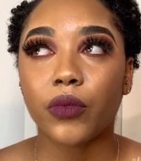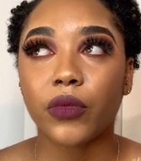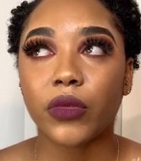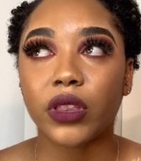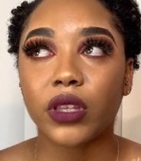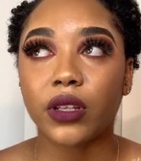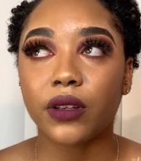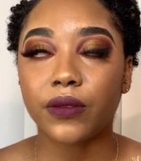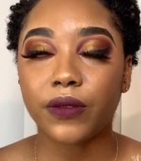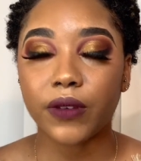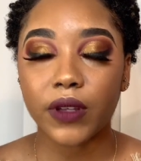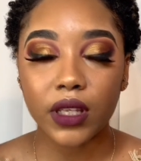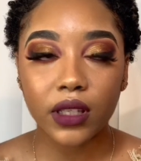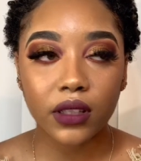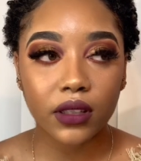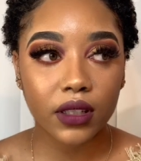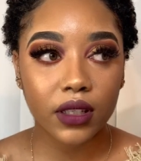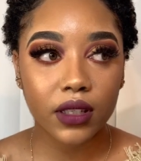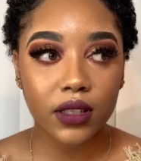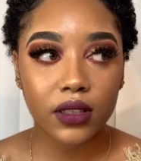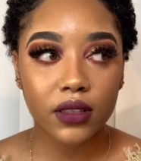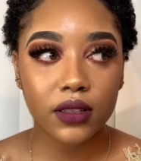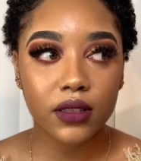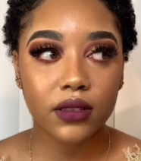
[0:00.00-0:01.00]
The thing
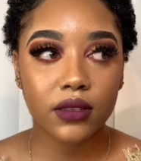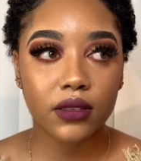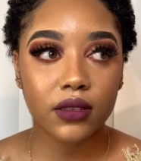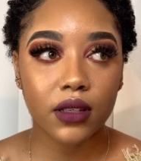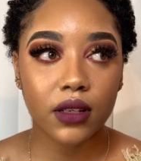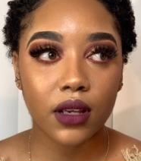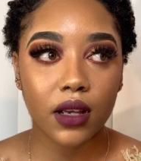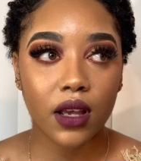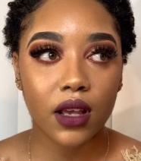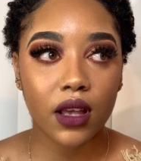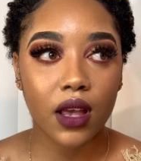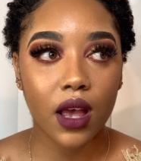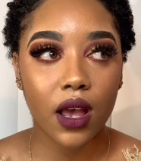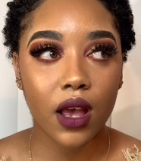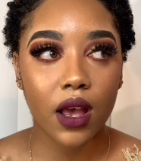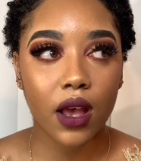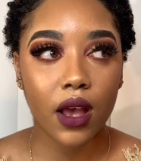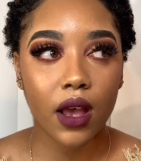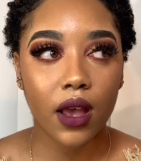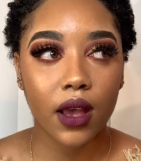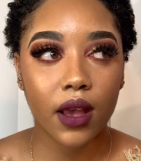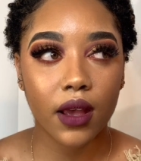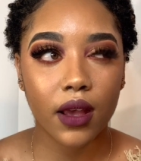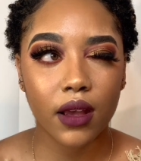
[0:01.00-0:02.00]
is,
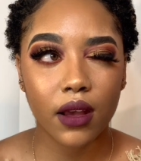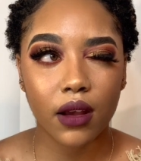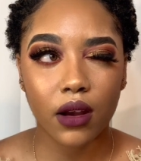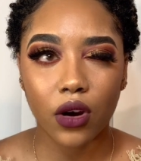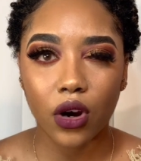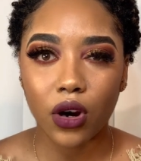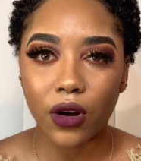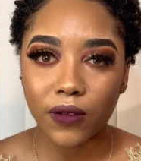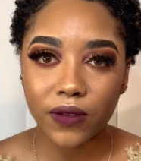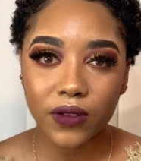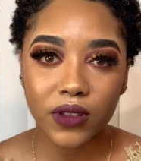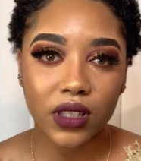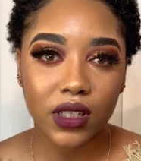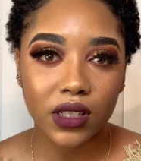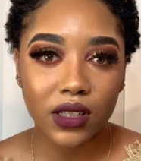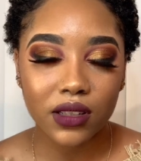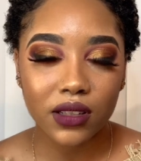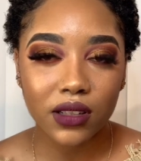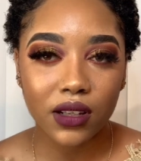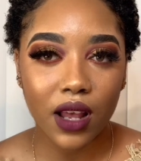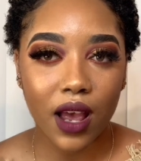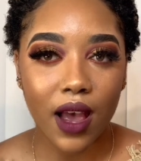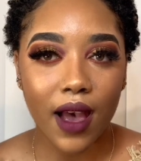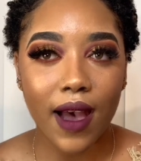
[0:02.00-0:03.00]

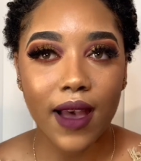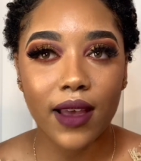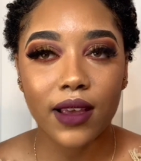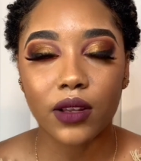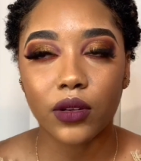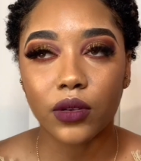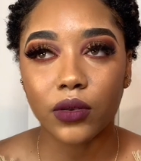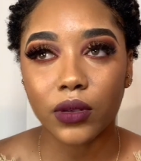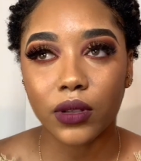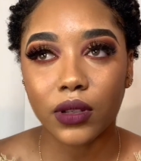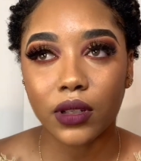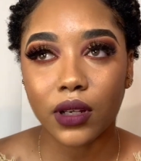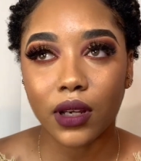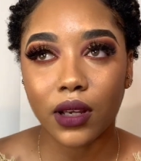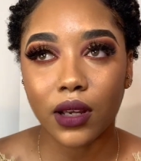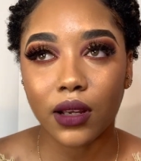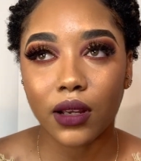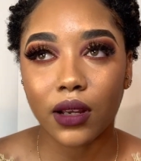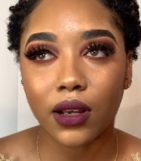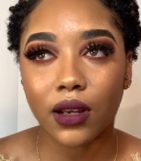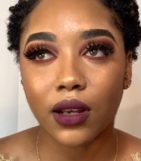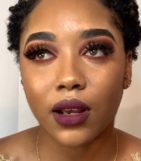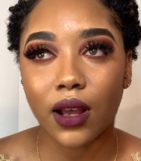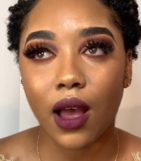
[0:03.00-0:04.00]
often I look
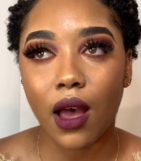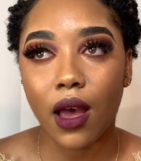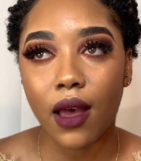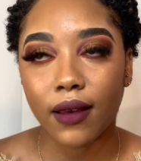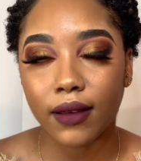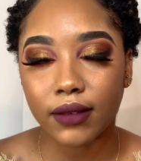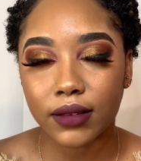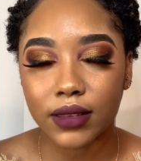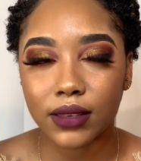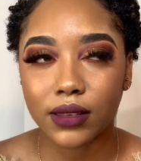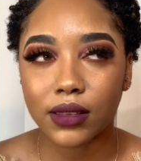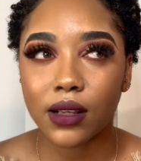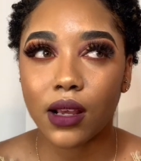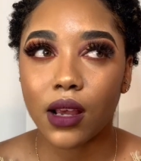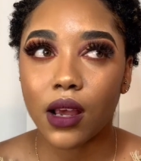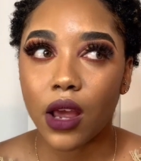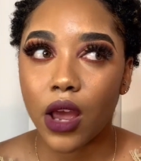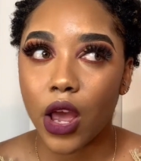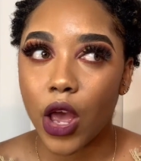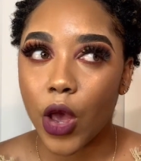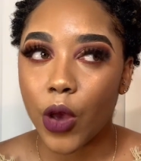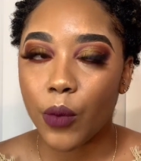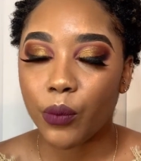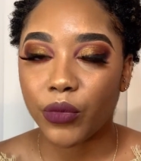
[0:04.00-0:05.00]
at
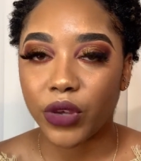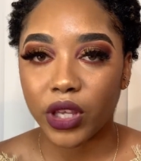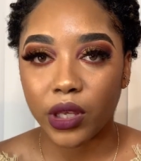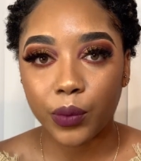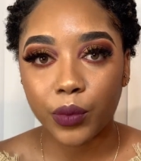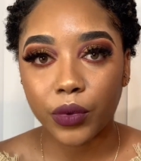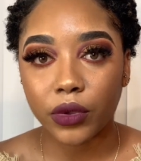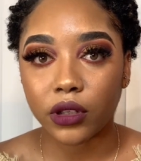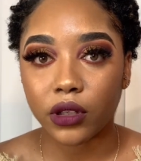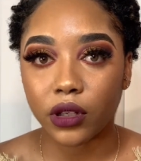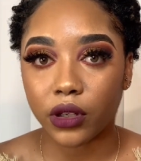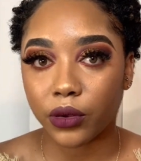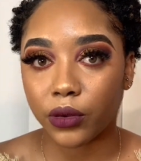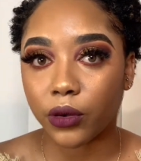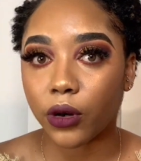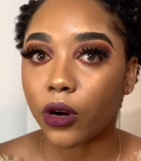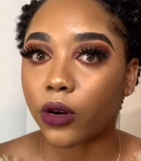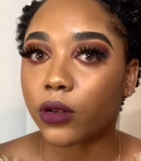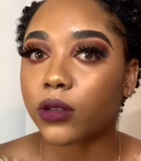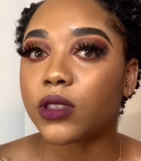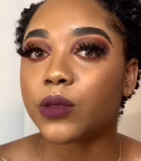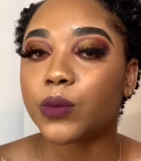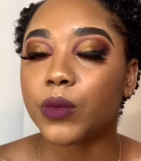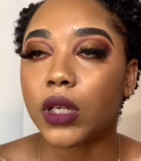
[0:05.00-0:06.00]
people
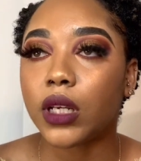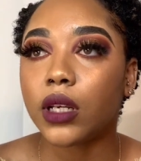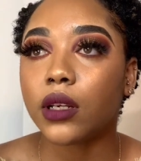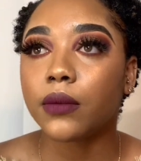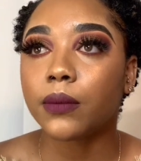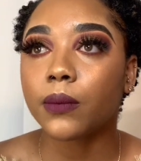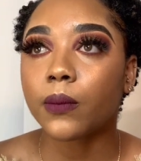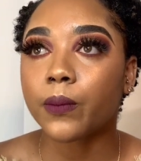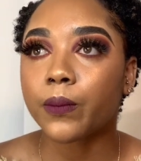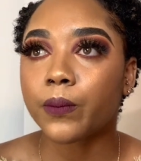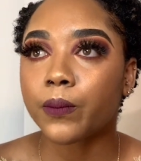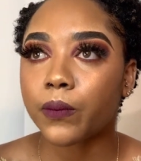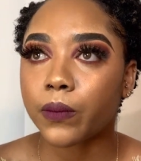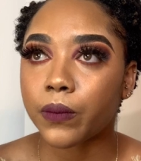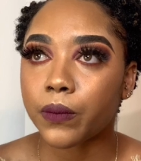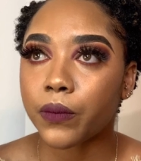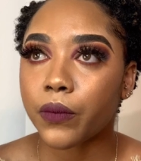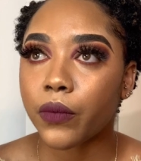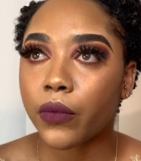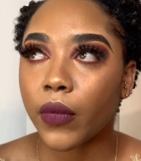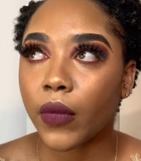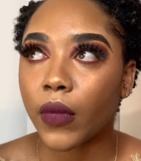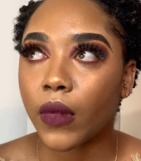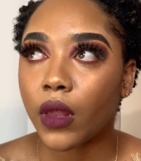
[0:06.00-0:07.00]
around me.
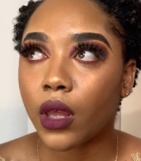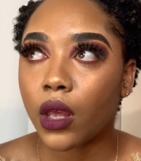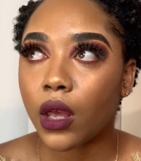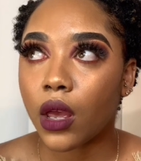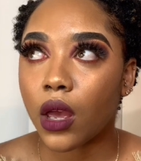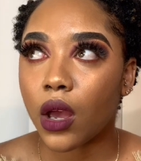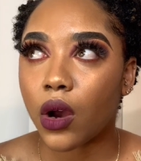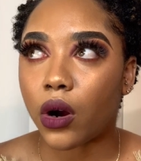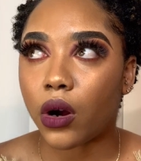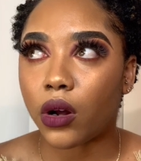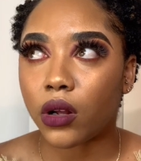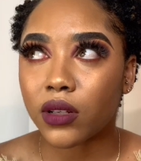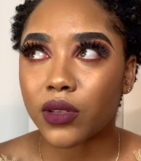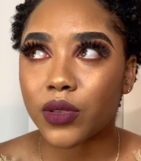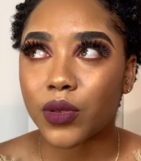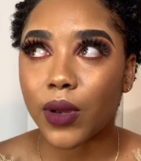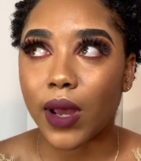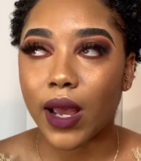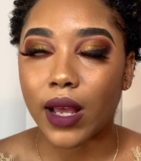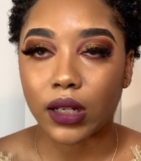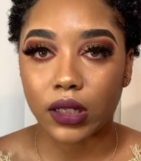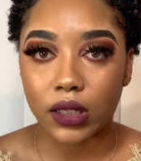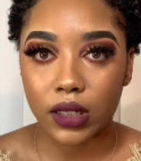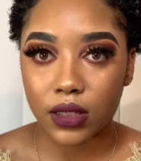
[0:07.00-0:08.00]
Also, I
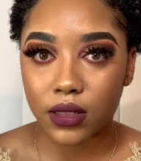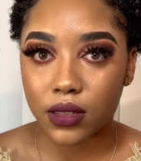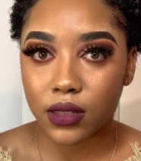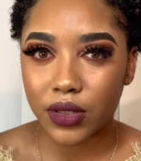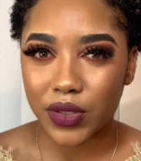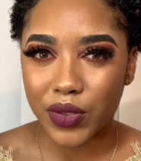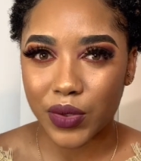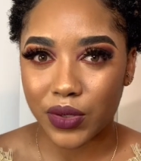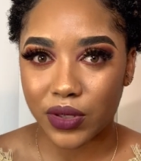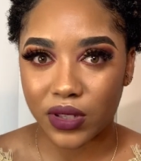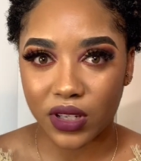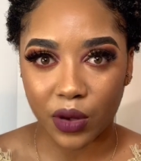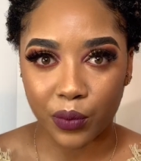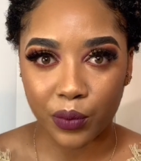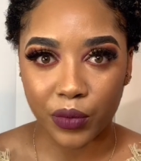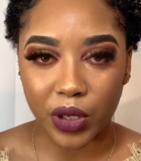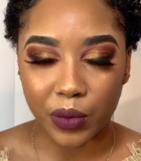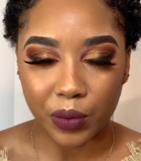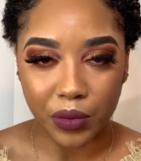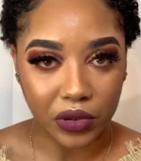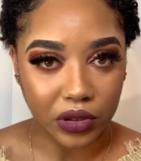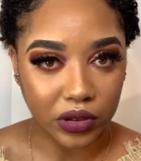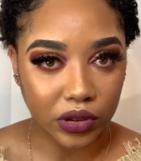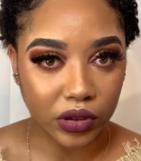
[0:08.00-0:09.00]
listen to some
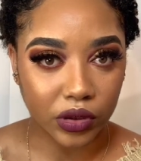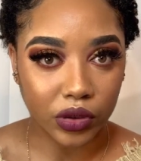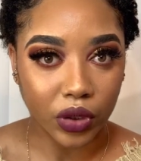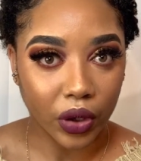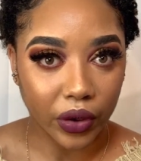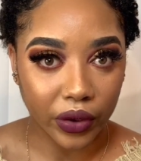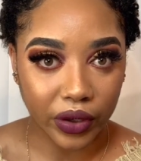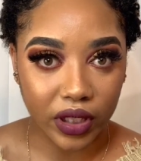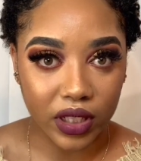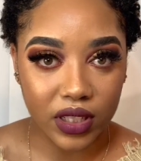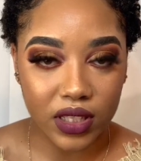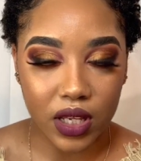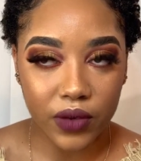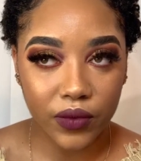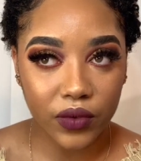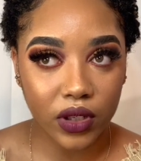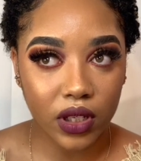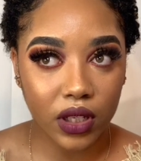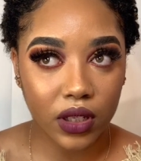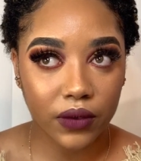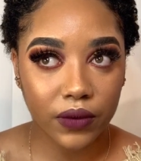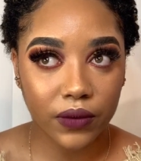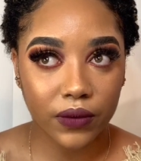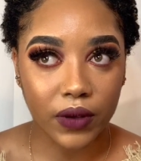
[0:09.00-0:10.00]
people's stories, even
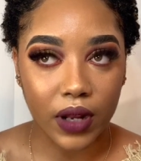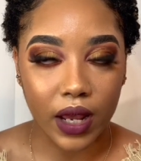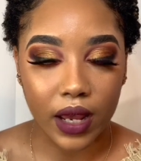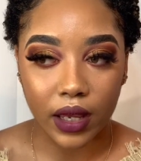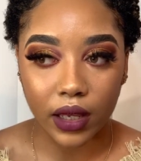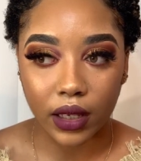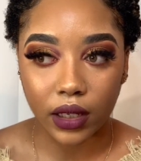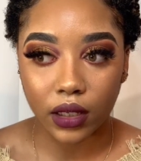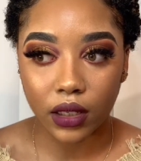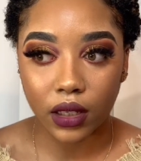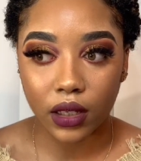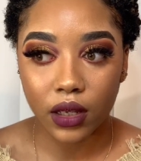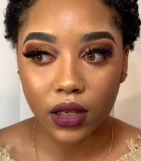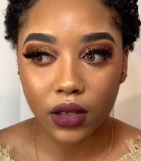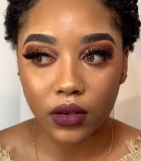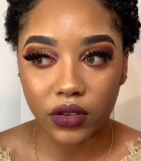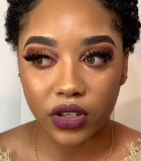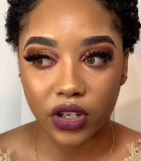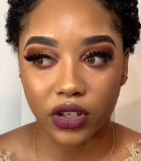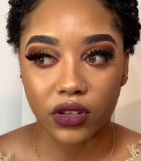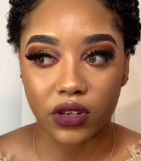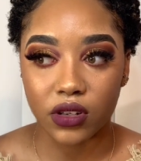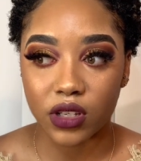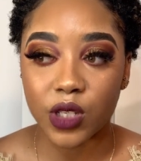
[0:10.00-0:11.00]
if like
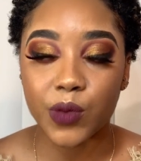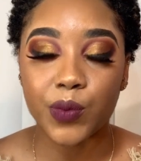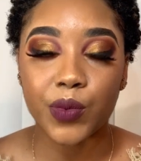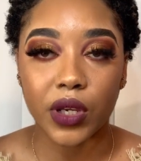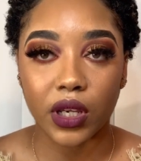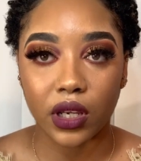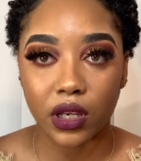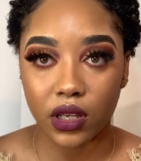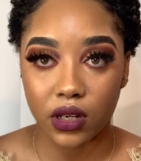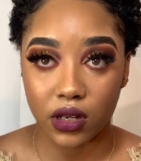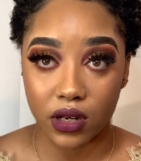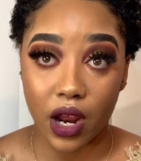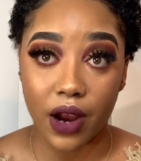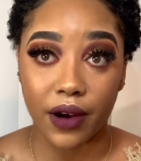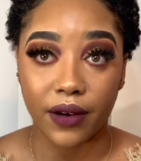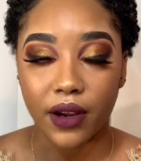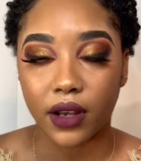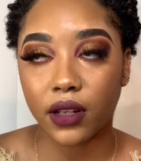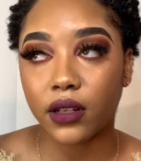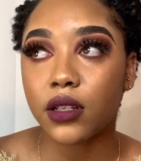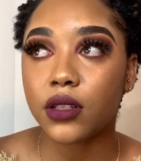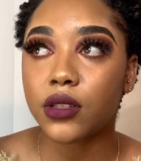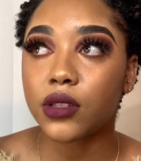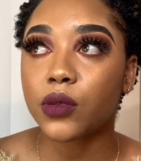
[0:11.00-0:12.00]
they're not speaking
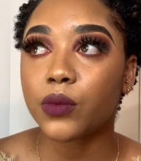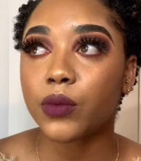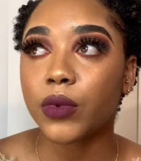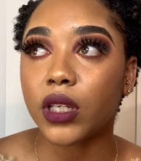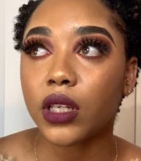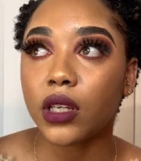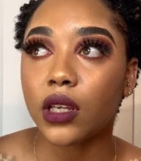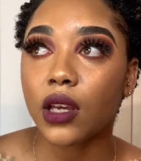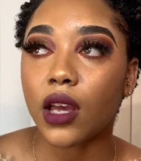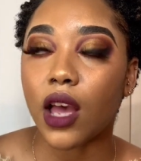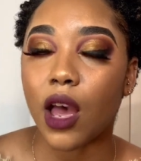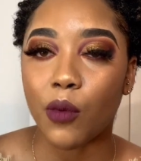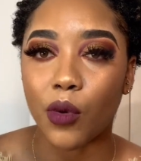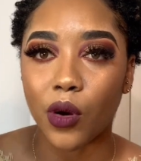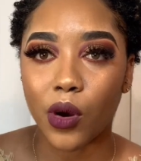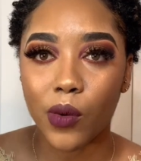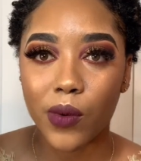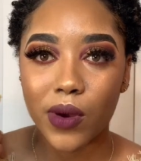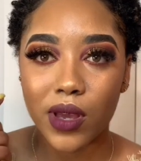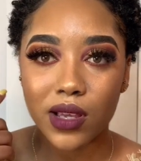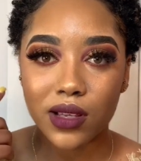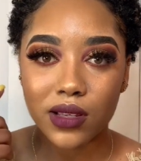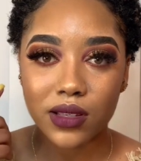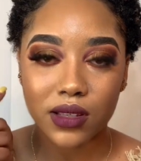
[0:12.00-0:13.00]
directly to me. I'm
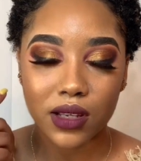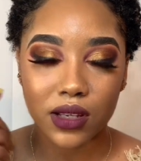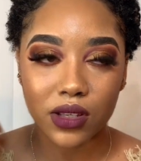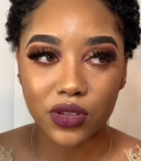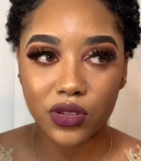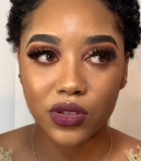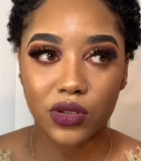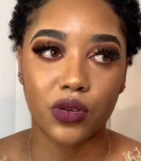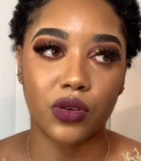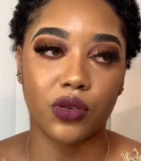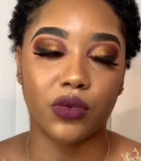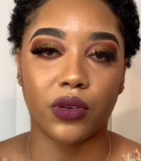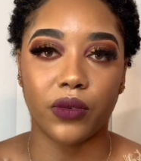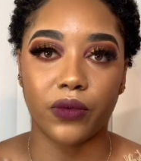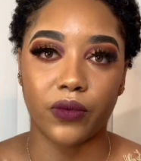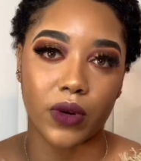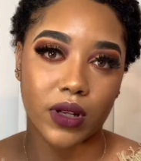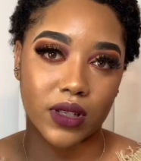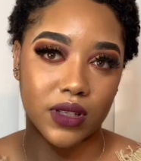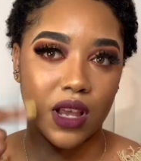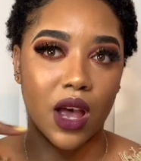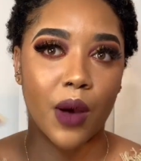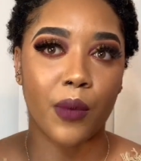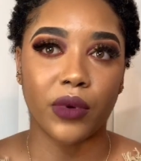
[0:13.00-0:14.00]
always in tune with what's
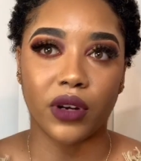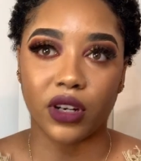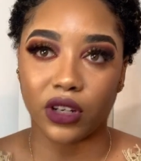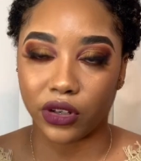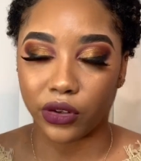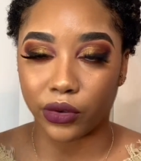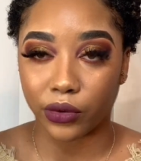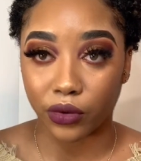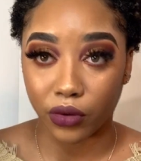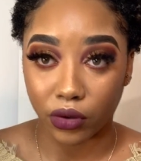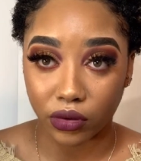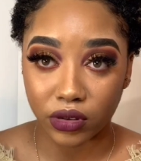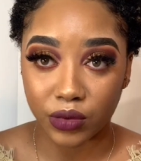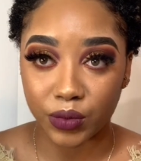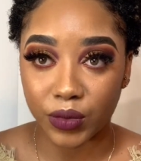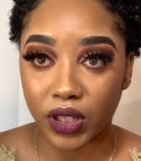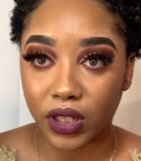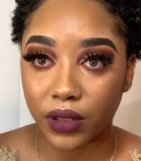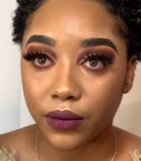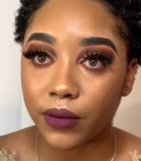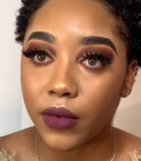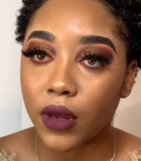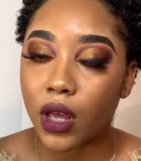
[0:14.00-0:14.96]
happening around me,